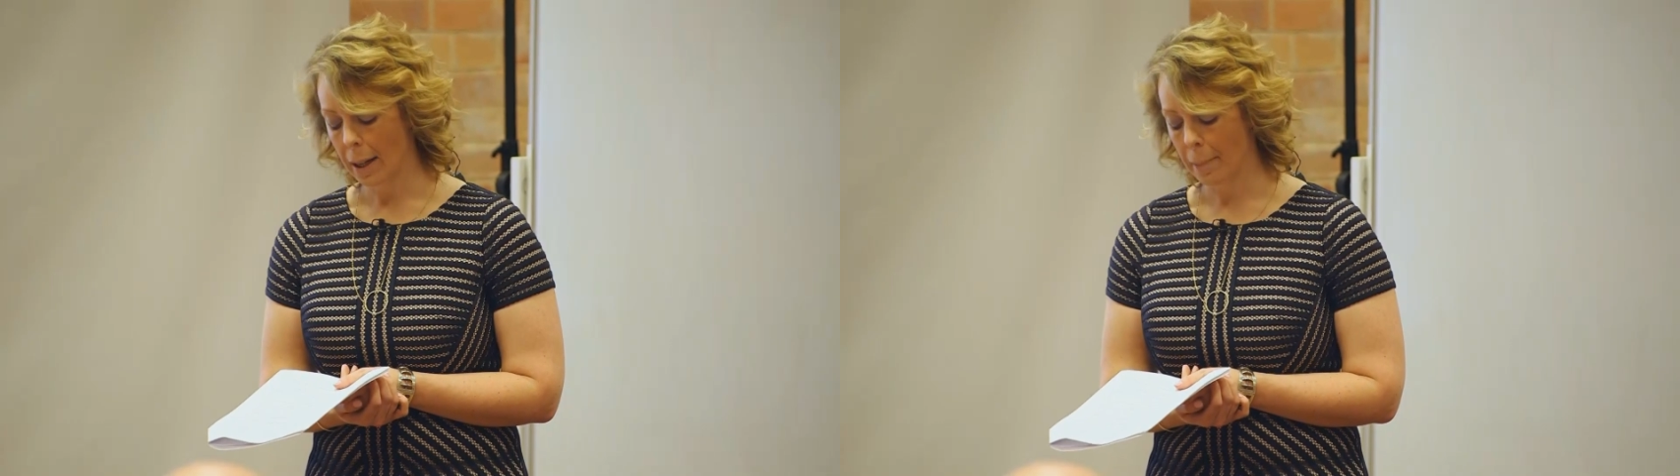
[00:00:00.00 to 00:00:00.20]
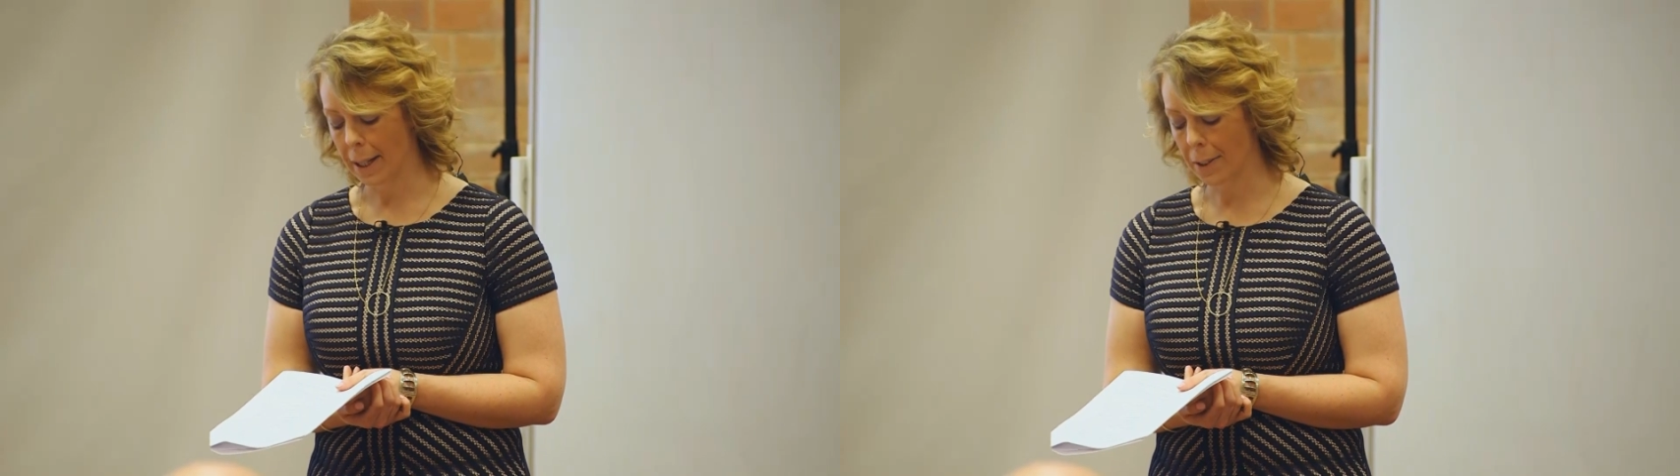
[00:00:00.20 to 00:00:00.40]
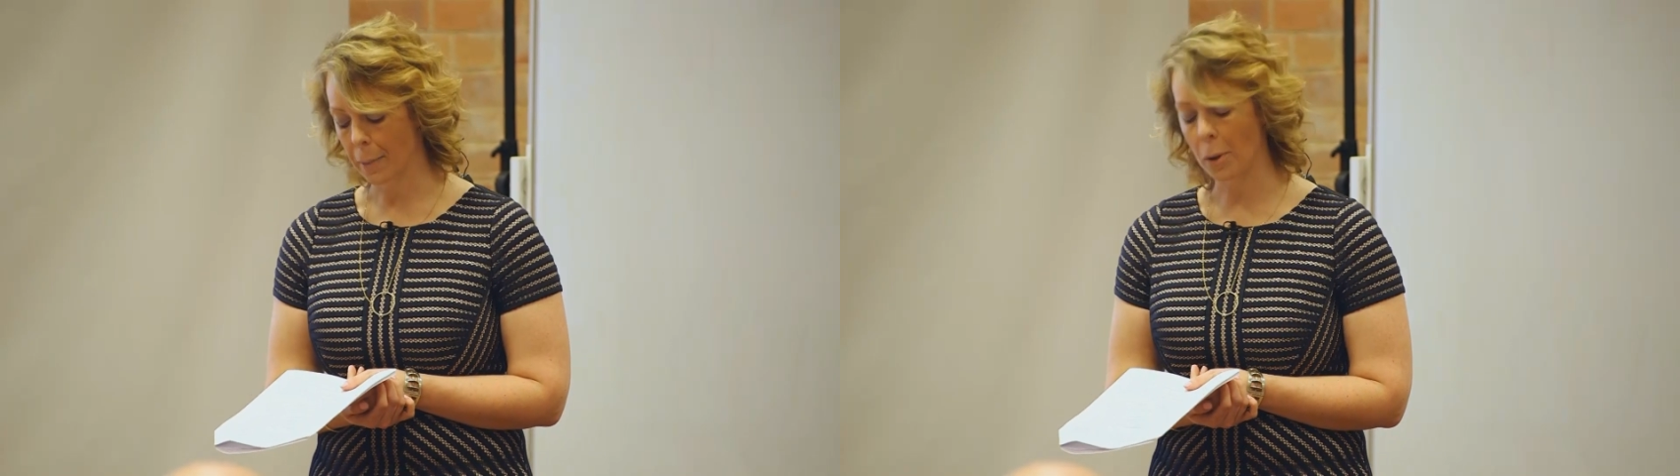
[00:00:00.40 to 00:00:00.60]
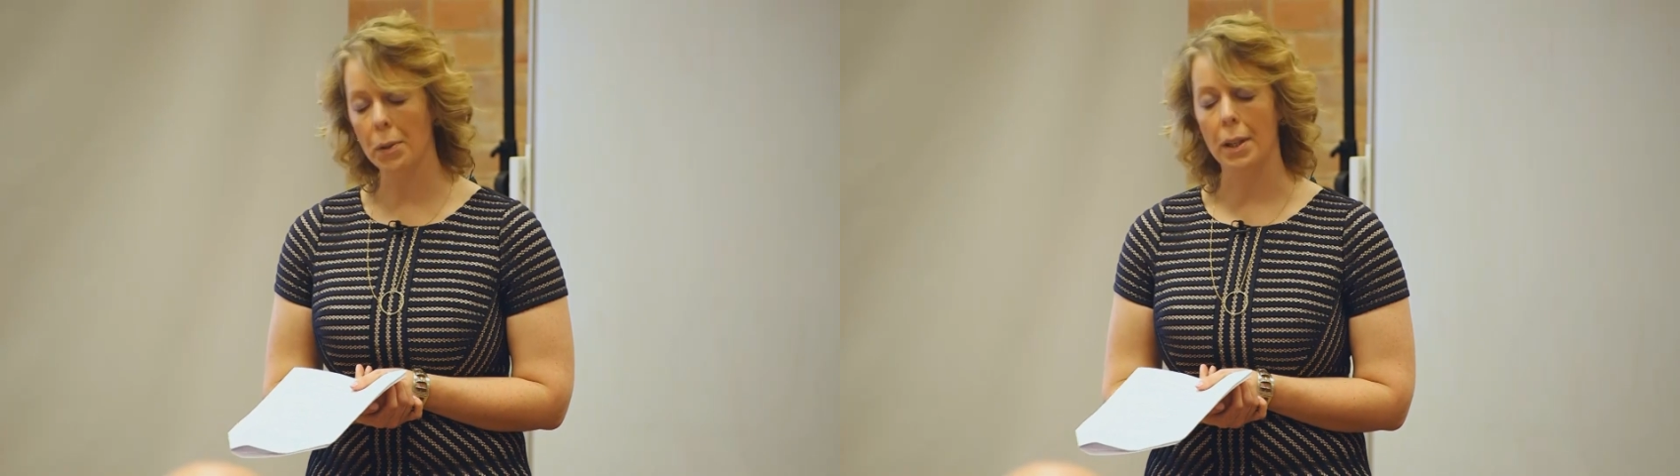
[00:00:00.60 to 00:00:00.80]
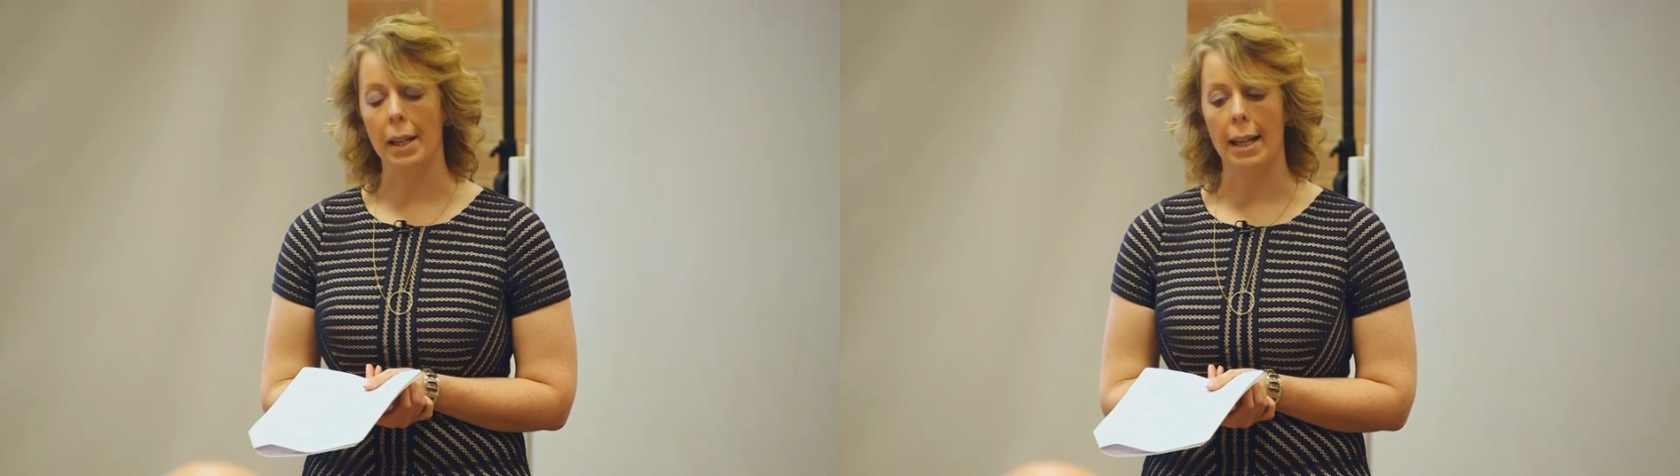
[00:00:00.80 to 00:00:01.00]
because I'm
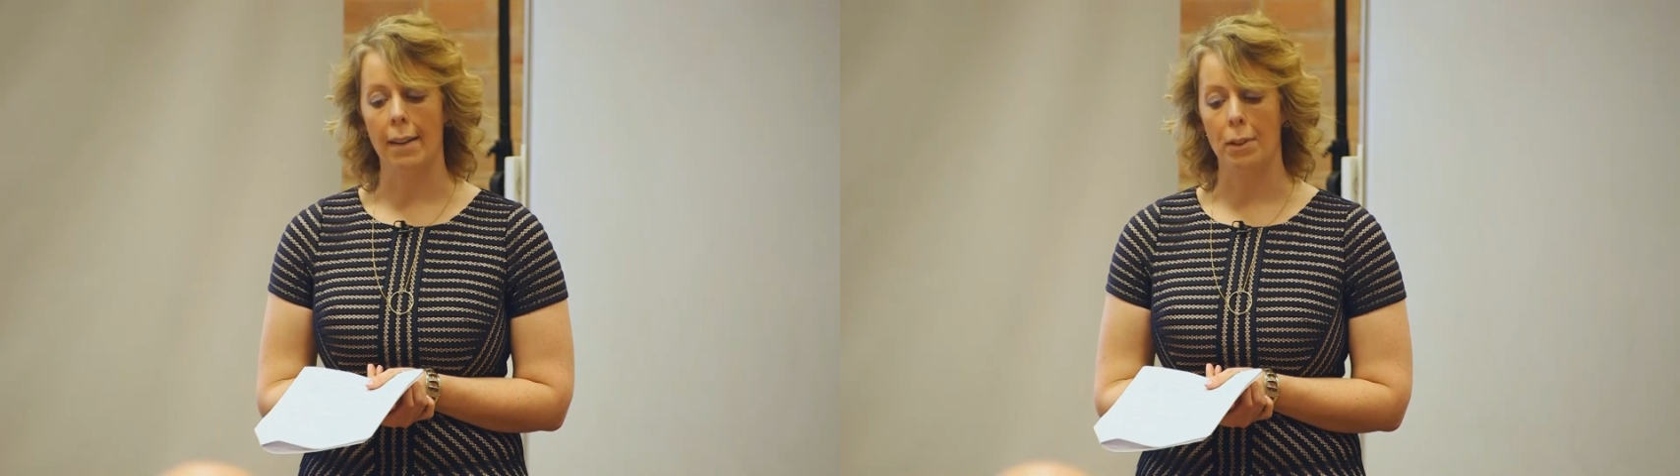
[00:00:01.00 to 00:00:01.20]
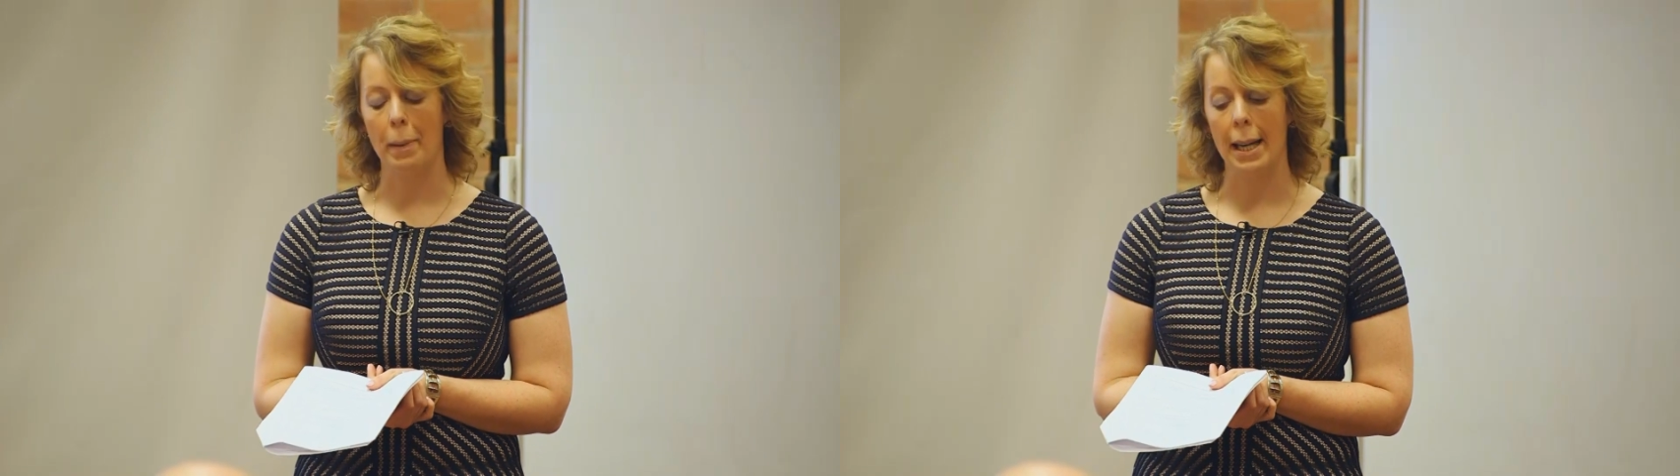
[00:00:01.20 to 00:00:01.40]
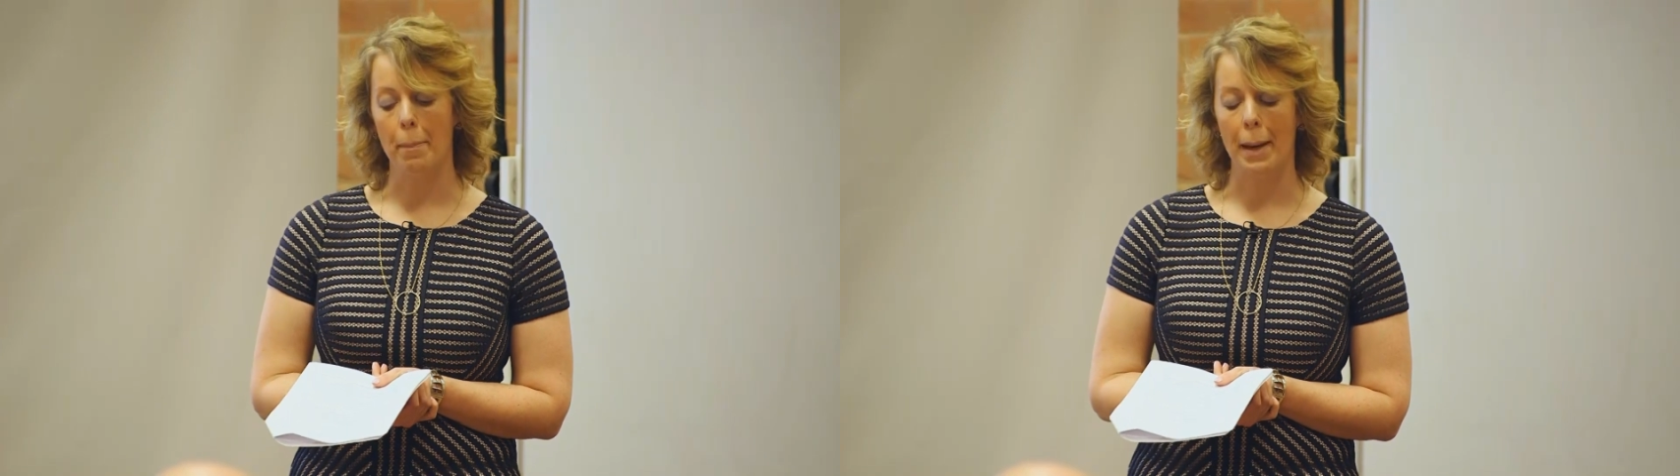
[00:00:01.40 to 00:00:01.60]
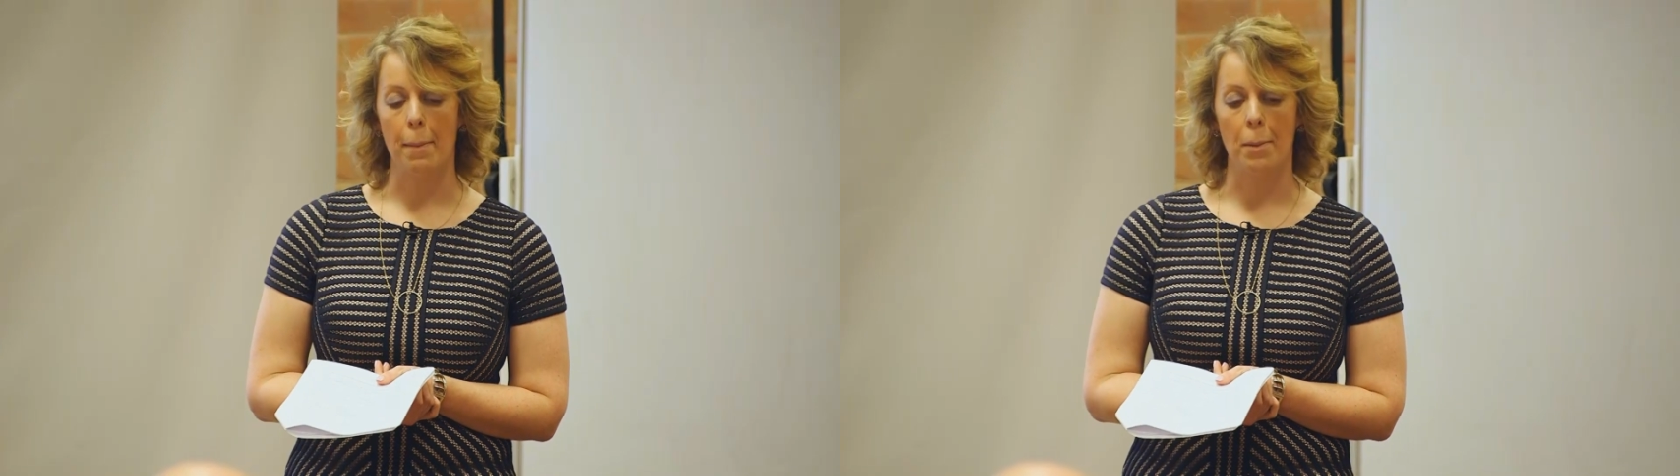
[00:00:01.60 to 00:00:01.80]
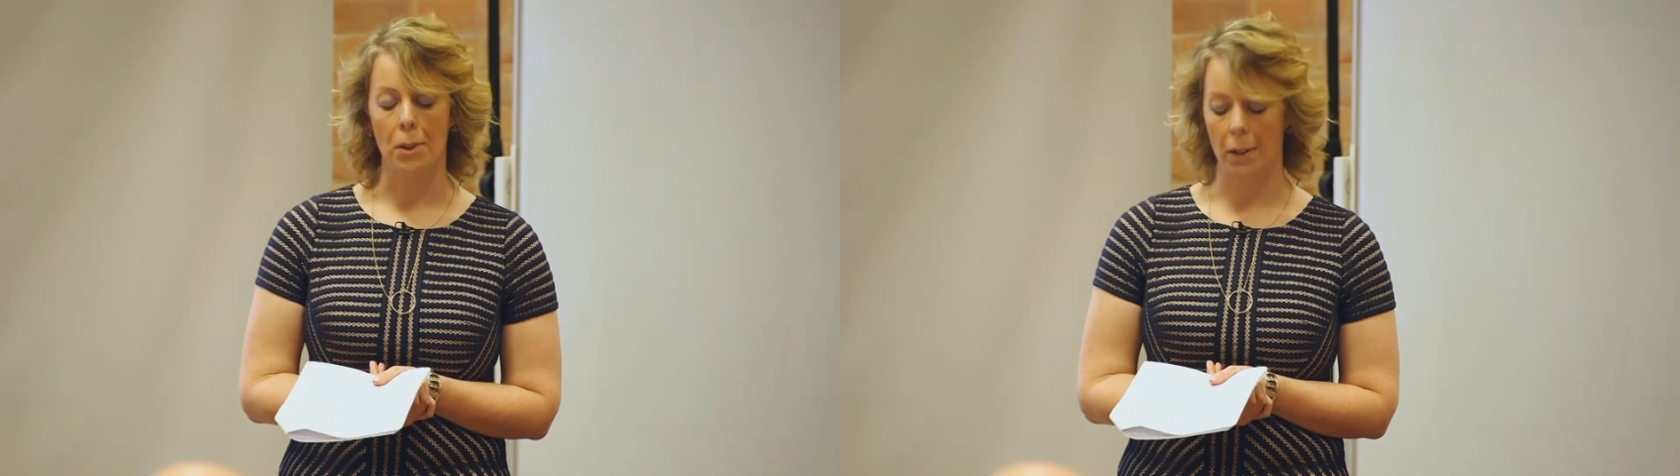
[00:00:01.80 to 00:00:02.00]
also going to have to pay a
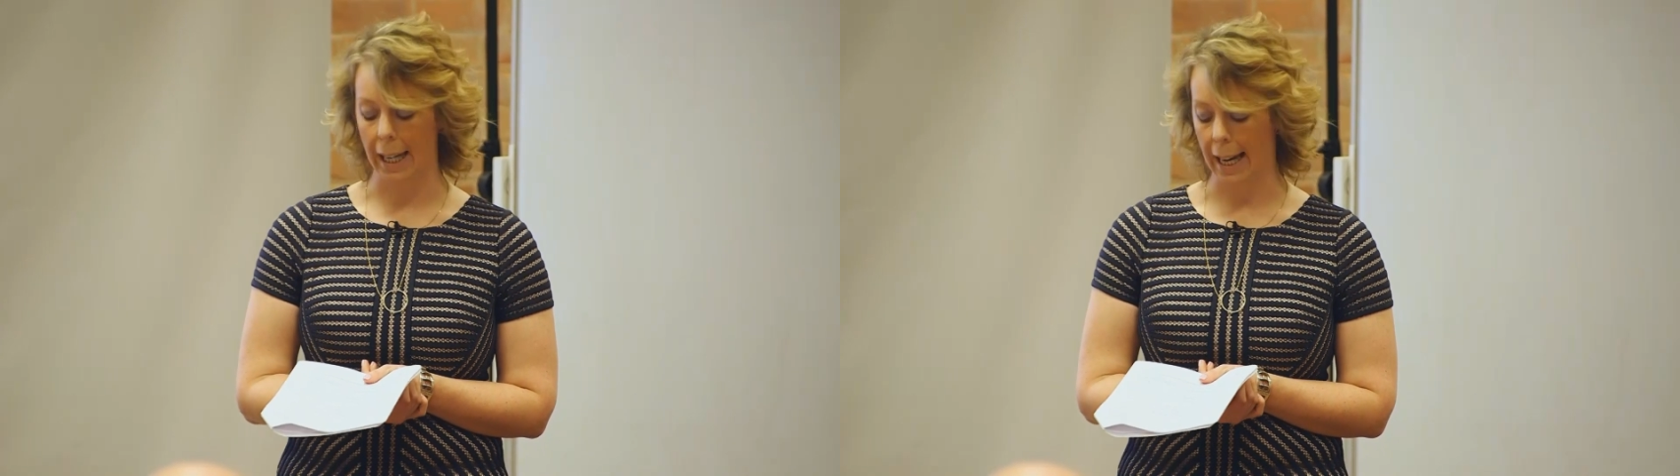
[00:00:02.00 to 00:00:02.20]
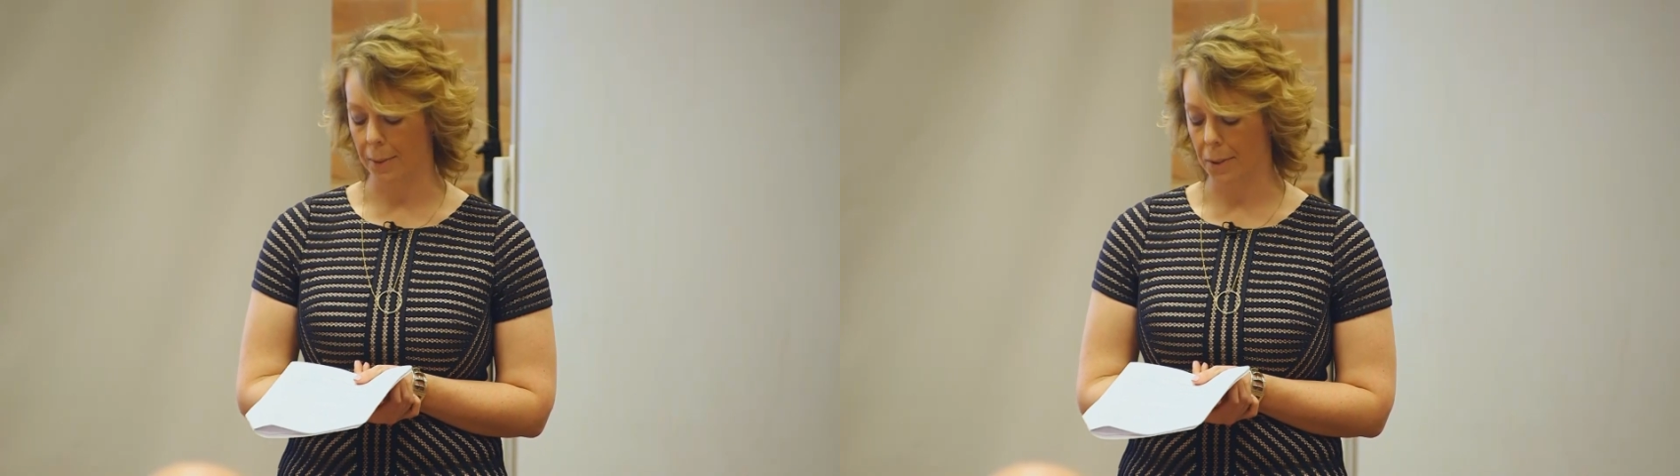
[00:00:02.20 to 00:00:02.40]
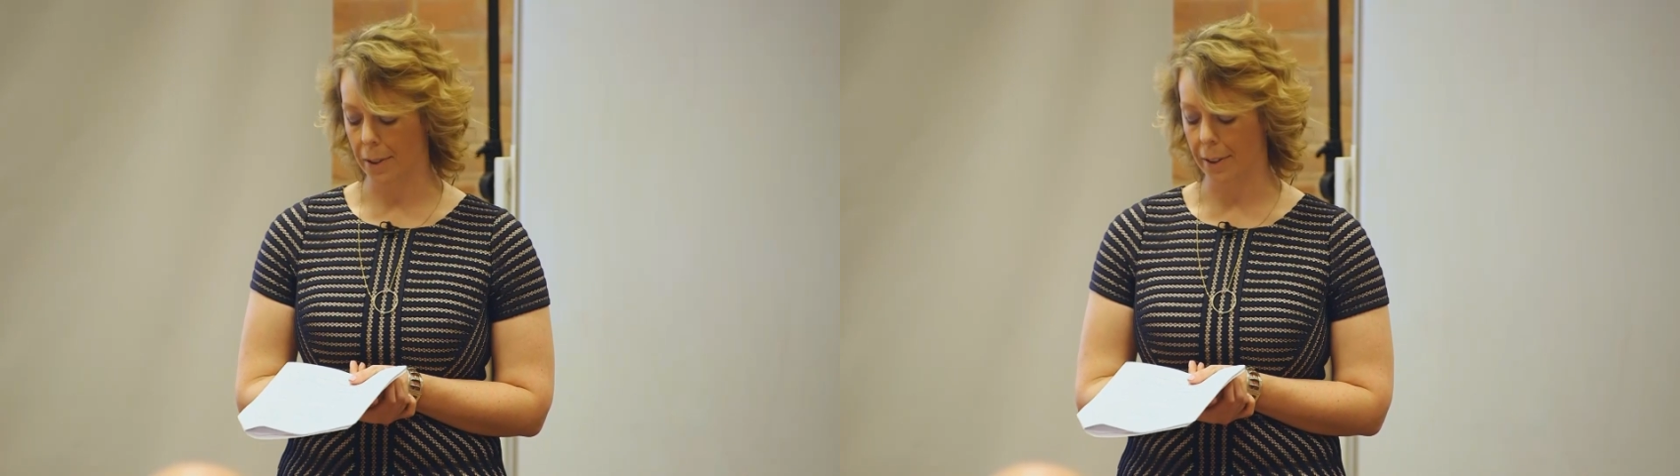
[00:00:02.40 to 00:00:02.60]
payment on account